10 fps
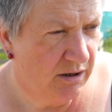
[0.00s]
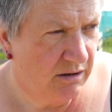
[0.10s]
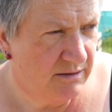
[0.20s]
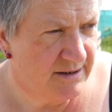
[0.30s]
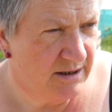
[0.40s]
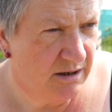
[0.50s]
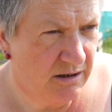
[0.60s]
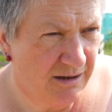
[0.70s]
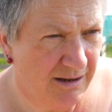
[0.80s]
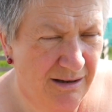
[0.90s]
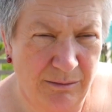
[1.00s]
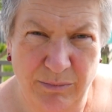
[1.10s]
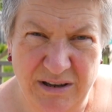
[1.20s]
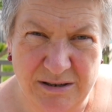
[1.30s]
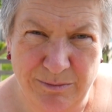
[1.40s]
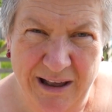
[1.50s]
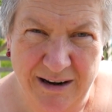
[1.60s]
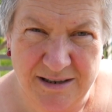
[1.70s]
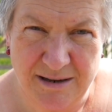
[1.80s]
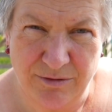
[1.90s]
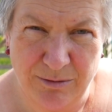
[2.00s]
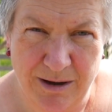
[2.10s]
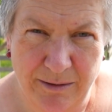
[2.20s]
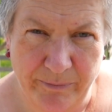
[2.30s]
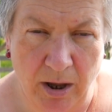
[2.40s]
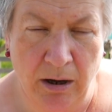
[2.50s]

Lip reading: and bits of pallet everywhere.